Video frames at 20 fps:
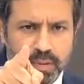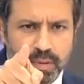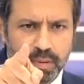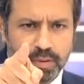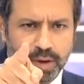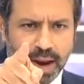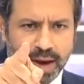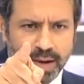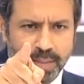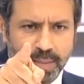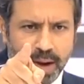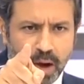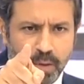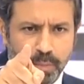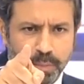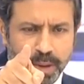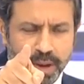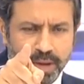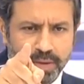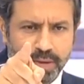Shut him
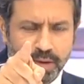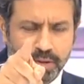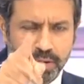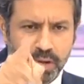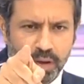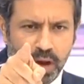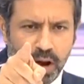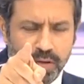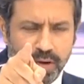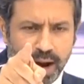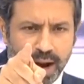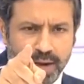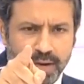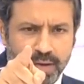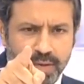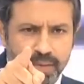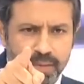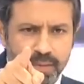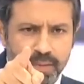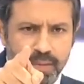down, please. This is not
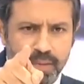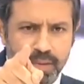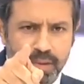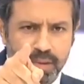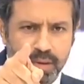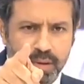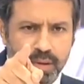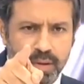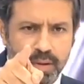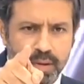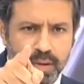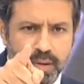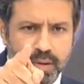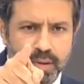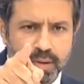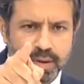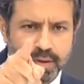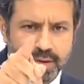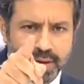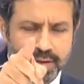right.
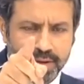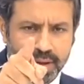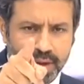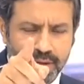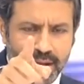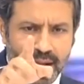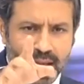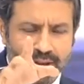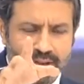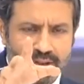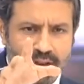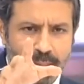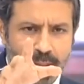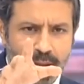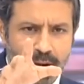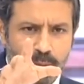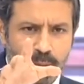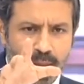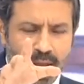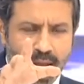This is a civilized
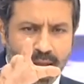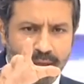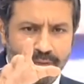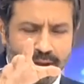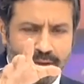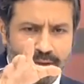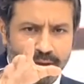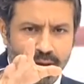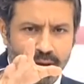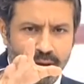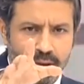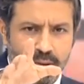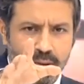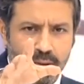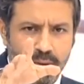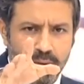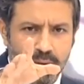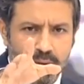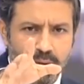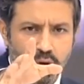debate we are having, sir.
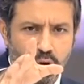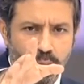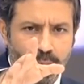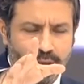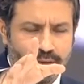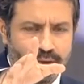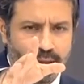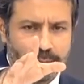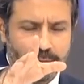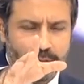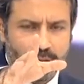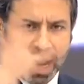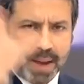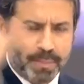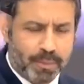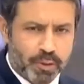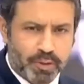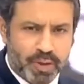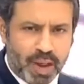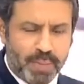You may
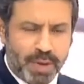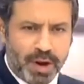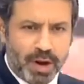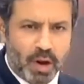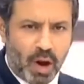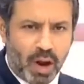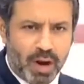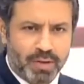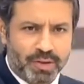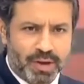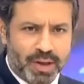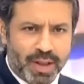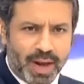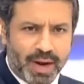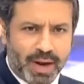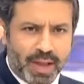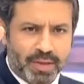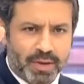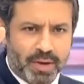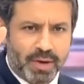subscribe to some ideology
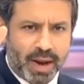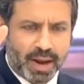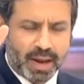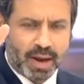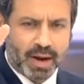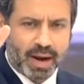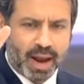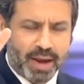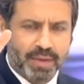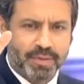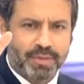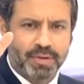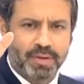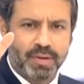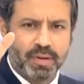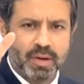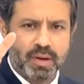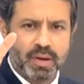that doesn't recognize